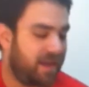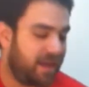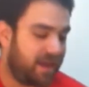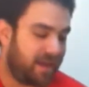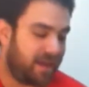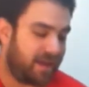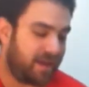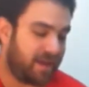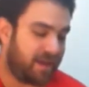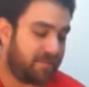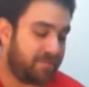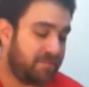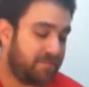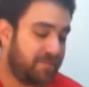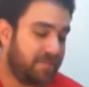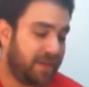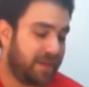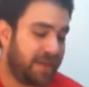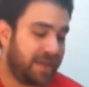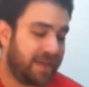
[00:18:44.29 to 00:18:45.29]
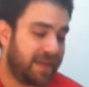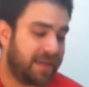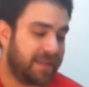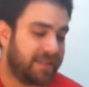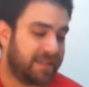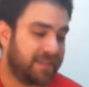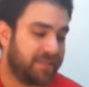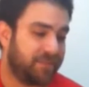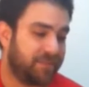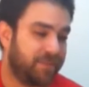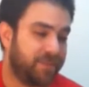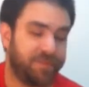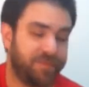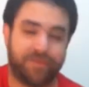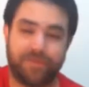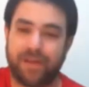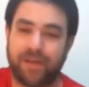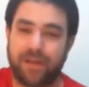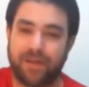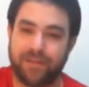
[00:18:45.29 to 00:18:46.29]
And we've
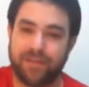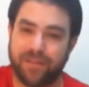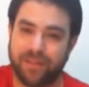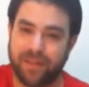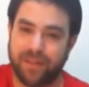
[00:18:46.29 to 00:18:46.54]
found